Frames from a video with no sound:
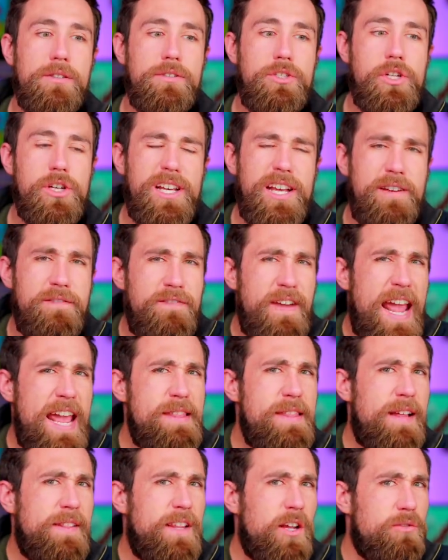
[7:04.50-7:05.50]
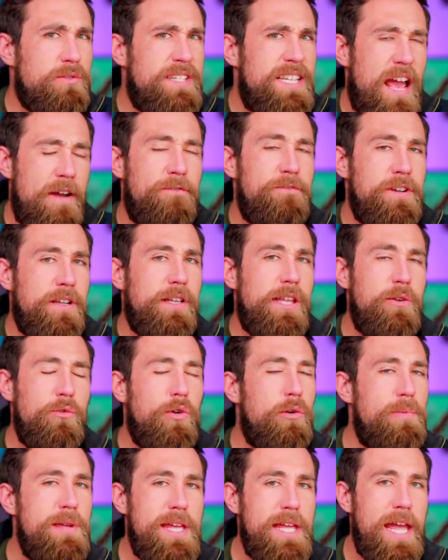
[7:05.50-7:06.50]
to convey that there definitely
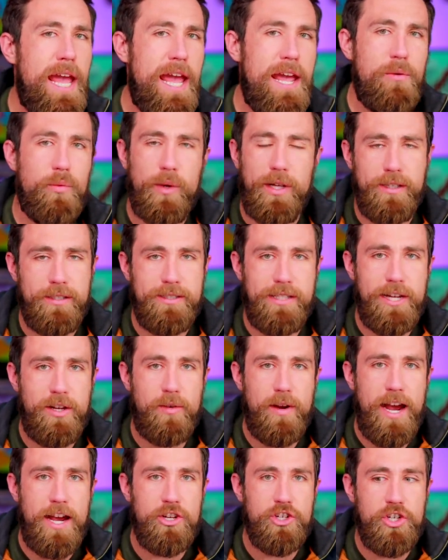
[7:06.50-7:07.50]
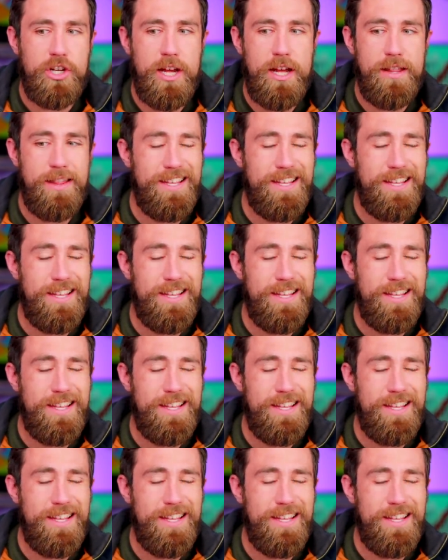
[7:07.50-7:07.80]
will be a real estate crash.